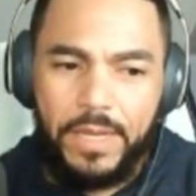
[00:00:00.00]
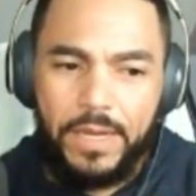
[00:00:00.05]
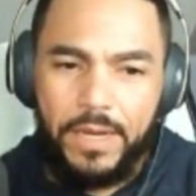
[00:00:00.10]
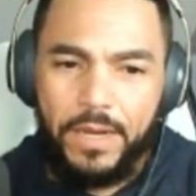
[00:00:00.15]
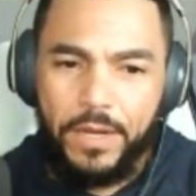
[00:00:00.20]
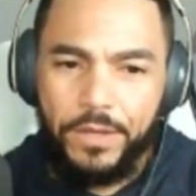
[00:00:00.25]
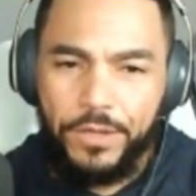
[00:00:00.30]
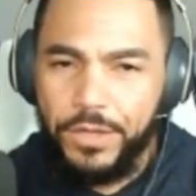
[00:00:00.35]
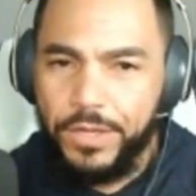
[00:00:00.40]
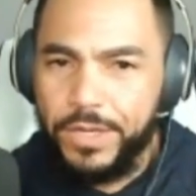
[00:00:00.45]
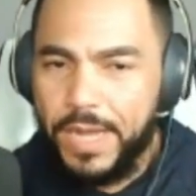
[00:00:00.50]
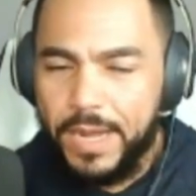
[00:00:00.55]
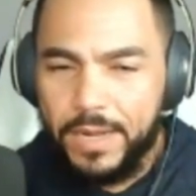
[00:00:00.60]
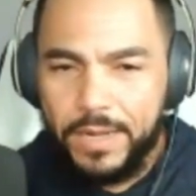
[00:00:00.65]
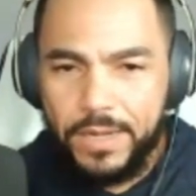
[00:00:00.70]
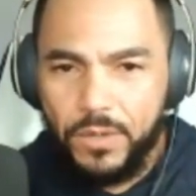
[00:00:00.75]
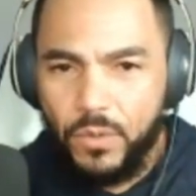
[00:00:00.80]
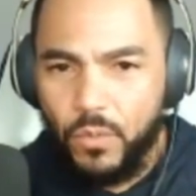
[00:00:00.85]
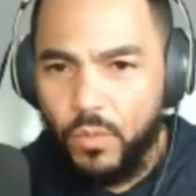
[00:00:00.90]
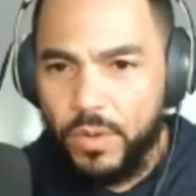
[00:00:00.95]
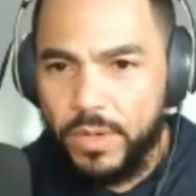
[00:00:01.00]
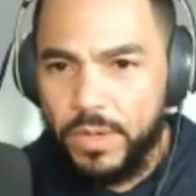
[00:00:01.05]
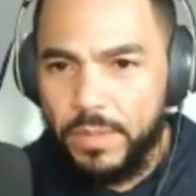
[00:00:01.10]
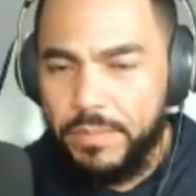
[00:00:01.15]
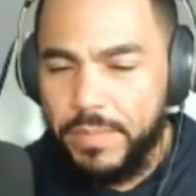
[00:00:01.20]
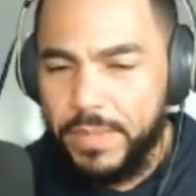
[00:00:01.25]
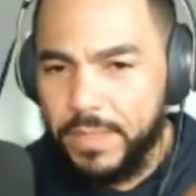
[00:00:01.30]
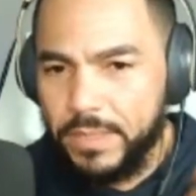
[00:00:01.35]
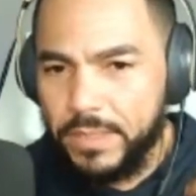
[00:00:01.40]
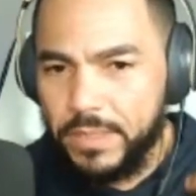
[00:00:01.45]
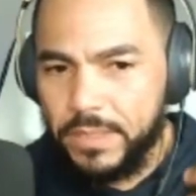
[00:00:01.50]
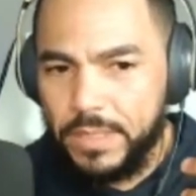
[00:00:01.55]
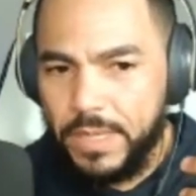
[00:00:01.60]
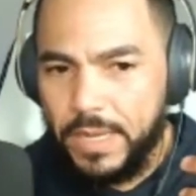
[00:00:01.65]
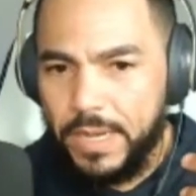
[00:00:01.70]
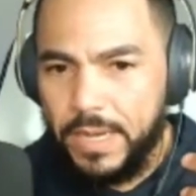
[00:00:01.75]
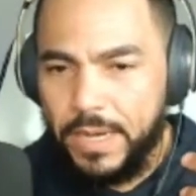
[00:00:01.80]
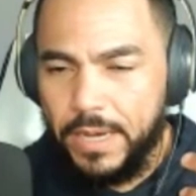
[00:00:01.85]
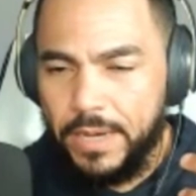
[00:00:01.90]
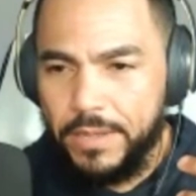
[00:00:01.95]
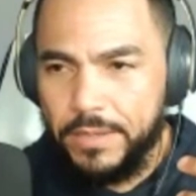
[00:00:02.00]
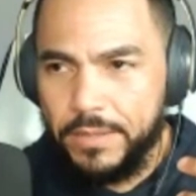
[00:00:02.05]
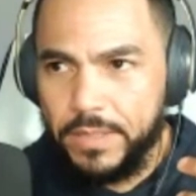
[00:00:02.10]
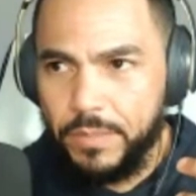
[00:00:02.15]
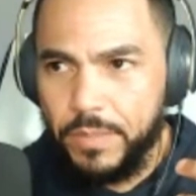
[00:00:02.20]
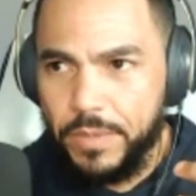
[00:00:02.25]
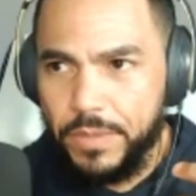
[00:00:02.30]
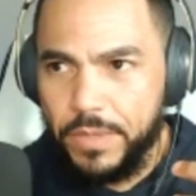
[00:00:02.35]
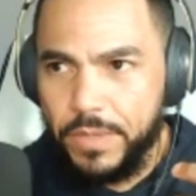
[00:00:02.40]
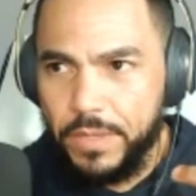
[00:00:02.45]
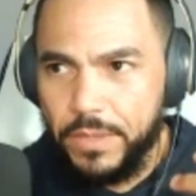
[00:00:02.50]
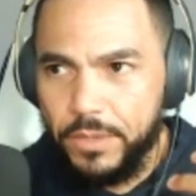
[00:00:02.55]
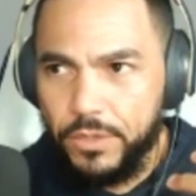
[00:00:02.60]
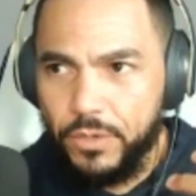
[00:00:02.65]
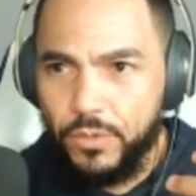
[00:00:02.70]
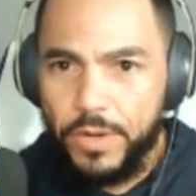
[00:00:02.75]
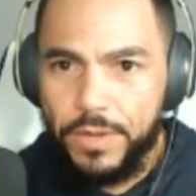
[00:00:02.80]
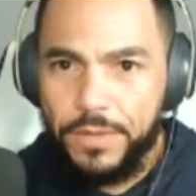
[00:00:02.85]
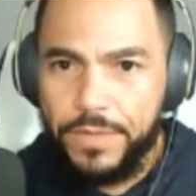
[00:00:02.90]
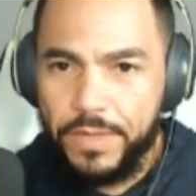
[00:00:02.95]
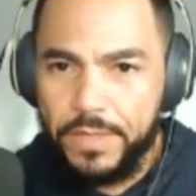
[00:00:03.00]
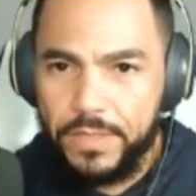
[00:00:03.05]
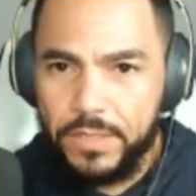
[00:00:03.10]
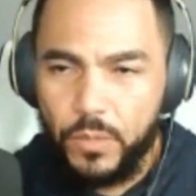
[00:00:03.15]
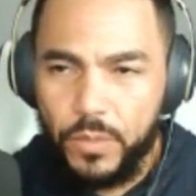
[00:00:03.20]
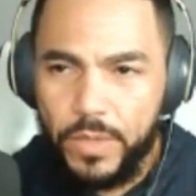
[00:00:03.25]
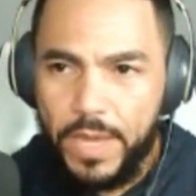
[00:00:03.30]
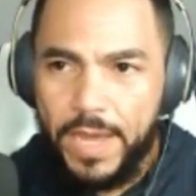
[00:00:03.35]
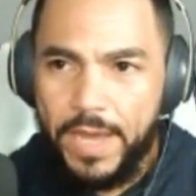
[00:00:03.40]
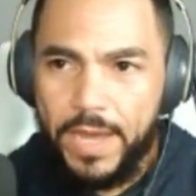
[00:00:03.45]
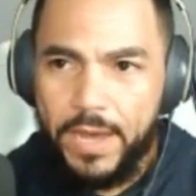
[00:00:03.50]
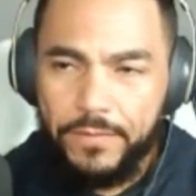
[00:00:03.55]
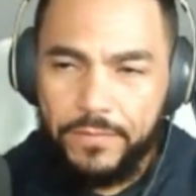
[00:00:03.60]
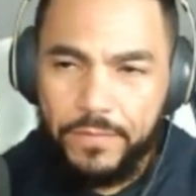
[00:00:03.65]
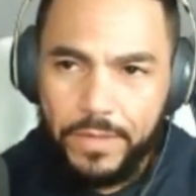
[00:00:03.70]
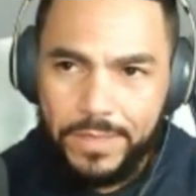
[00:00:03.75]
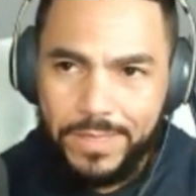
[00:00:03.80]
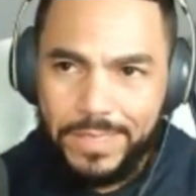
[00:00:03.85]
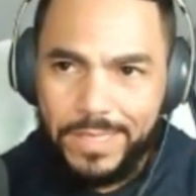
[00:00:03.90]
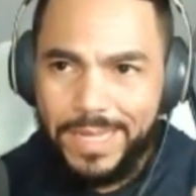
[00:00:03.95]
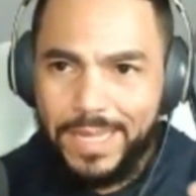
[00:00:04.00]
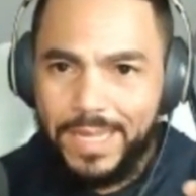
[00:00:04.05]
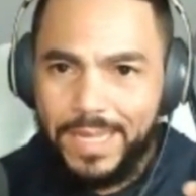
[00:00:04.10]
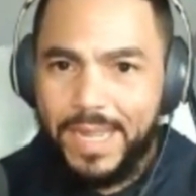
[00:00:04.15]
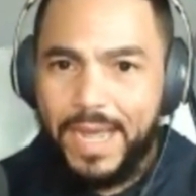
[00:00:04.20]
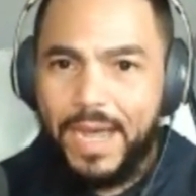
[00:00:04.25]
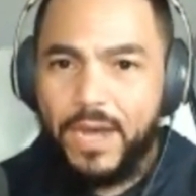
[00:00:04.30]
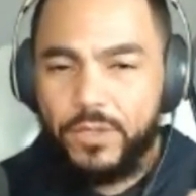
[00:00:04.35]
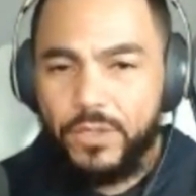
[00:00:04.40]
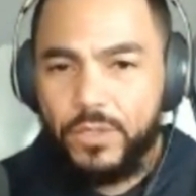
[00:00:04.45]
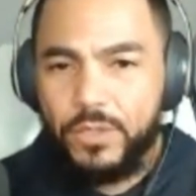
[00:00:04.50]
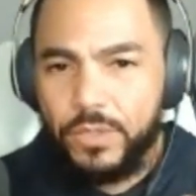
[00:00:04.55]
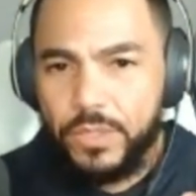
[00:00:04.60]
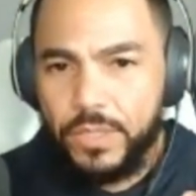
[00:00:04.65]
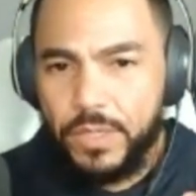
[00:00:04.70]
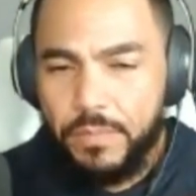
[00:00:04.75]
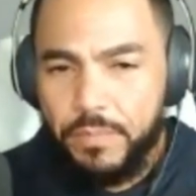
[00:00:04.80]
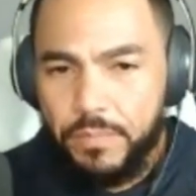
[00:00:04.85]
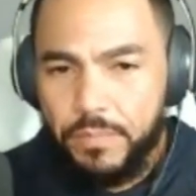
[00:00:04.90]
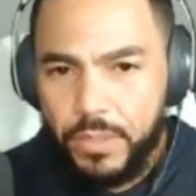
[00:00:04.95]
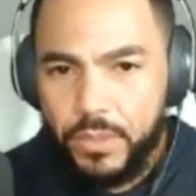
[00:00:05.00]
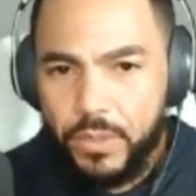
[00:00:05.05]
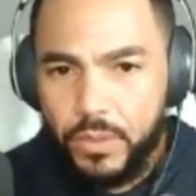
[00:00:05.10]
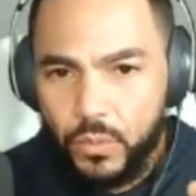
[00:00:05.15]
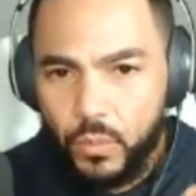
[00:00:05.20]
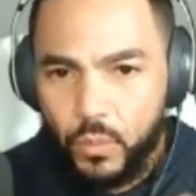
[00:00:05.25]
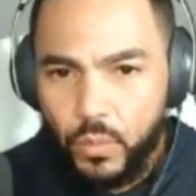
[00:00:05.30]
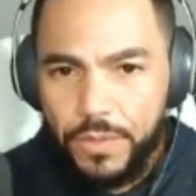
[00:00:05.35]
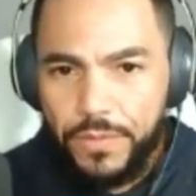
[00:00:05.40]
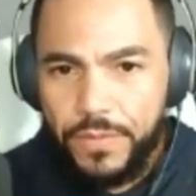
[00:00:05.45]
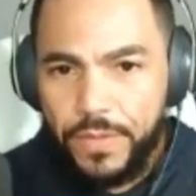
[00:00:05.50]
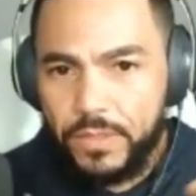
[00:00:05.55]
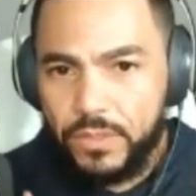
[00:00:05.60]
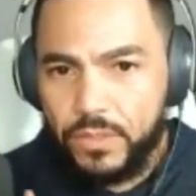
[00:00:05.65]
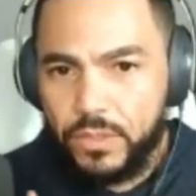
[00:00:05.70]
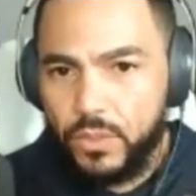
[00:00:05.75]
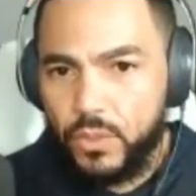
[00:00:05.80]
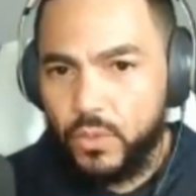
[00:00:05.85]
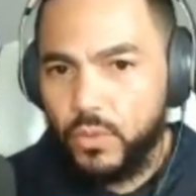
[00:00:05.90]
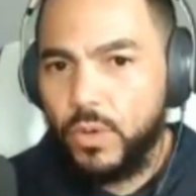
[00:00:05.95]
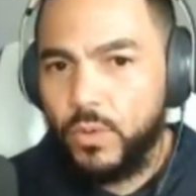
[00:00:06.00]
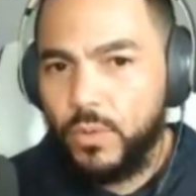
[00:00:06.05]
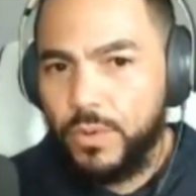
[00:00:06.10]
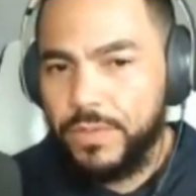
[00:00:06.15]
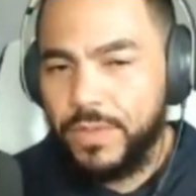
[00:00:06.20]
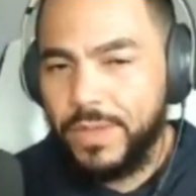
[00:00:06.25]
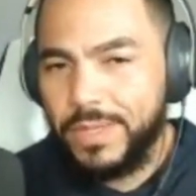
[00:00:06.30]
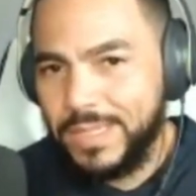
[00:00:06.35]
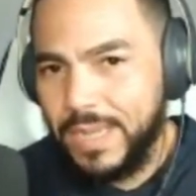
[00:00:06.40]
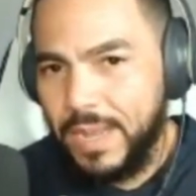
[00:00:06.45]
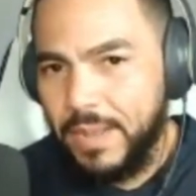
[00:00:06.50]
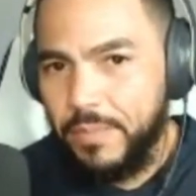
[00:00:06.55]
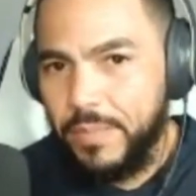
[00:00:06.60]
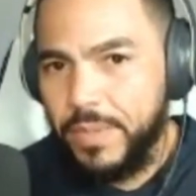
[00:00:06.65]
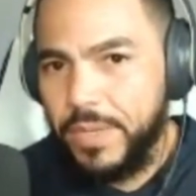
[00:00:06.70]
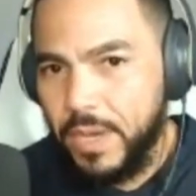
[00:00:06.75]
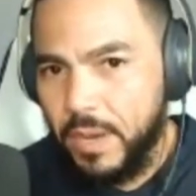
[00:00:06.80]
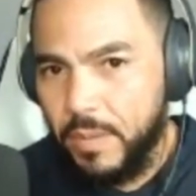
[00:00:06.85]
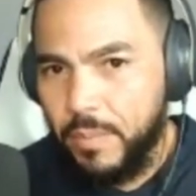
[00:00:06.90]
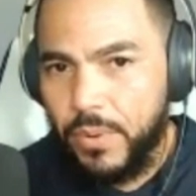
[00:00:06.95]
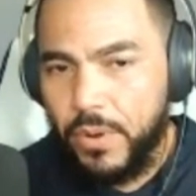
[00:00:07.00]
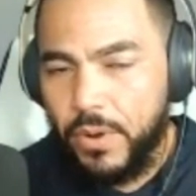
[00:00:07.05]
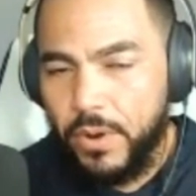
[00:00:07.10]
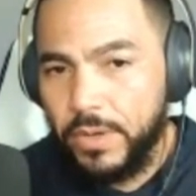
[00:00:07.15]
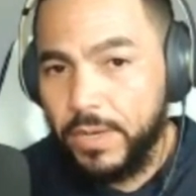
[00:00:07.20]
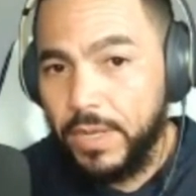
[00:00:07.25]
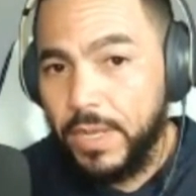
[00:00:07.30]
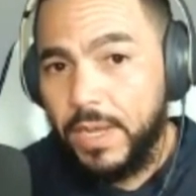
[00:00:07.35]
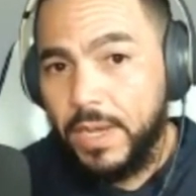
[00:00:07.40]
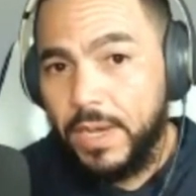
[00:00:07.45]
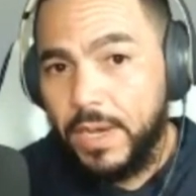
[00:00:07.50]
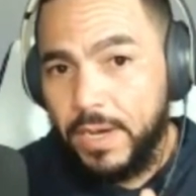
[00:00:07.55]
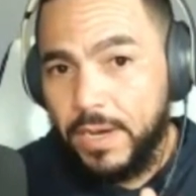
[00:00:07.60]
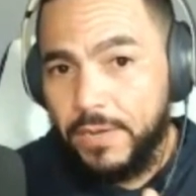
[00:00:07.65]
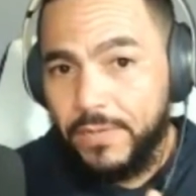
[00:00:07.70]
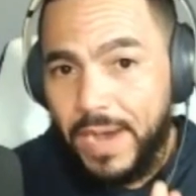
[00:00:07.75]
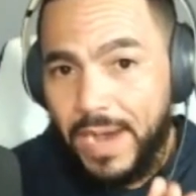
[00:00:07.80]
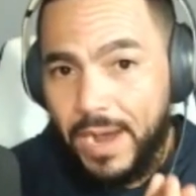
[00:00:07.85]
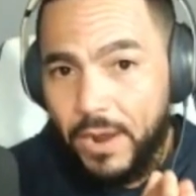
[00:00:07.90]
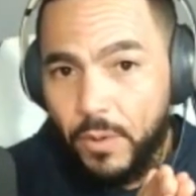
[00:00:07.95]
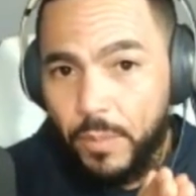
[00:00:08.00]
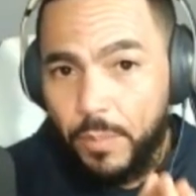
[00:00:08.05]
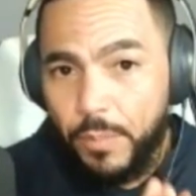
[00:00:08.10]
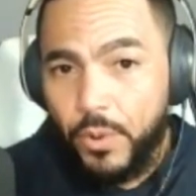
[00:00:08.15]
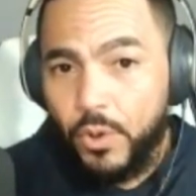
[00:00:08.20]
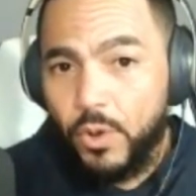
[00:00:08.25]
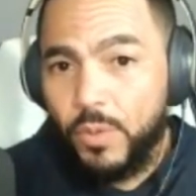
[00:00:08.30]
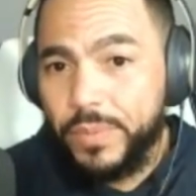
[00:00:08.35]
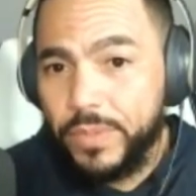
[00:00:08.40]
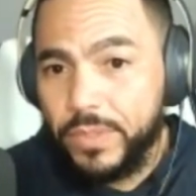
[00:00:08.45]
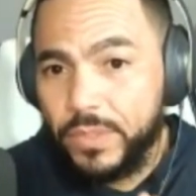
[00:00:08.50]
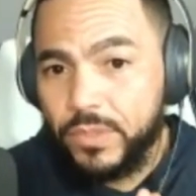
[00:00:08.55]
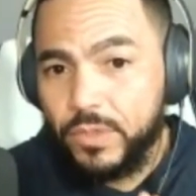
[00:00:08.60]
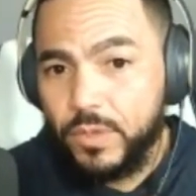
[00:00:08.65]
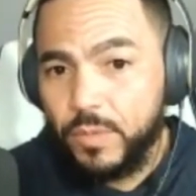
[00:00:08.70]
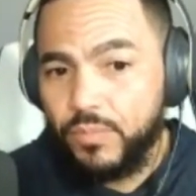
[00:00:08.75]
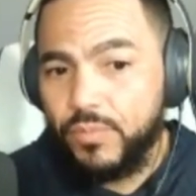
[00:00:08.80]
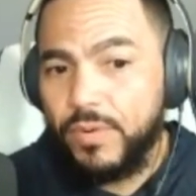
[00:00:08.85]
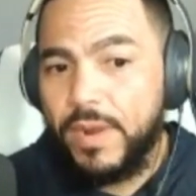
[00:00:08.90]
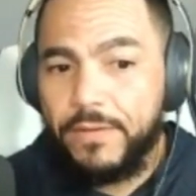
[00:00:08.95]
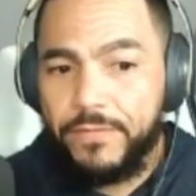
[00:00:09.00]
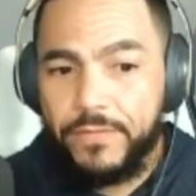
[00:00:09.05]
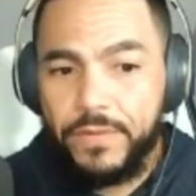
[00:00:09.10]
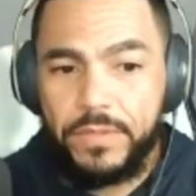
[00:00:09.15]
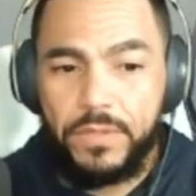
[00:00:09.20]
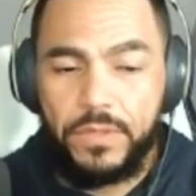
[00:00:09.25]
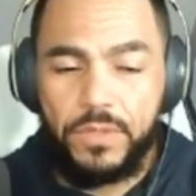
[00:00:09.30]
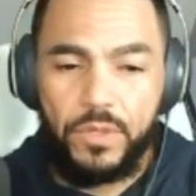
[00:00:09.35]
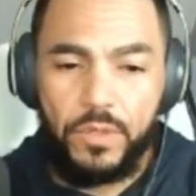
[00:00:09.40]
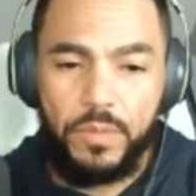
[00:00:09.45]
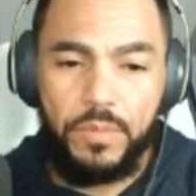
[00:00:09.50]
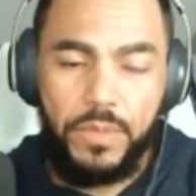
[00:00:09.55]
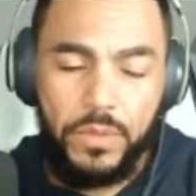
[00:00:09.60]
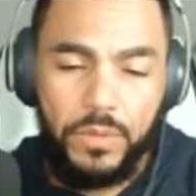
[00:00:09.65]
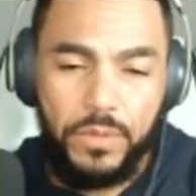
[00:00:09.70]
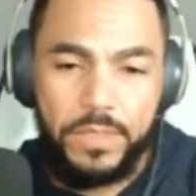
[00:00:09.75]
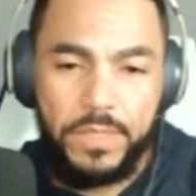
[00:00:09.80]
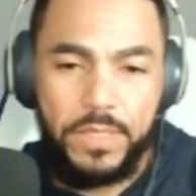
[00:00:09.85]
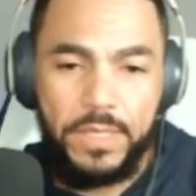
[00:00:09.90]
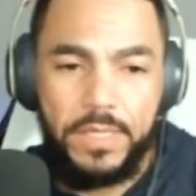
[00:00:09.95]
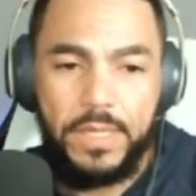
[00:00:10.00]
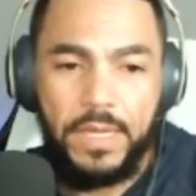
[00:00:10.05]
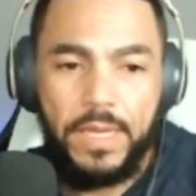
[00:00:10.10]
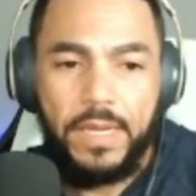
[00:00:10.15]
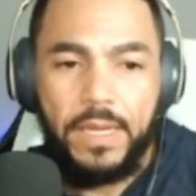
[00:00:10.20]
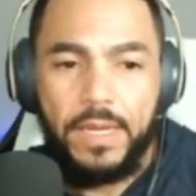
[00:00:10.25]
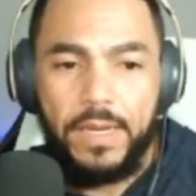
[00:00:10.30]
You're not going to want to miss some of the great things that we have to allow you to build with us, to grow with us, and be a part of our Purpose to Profits community.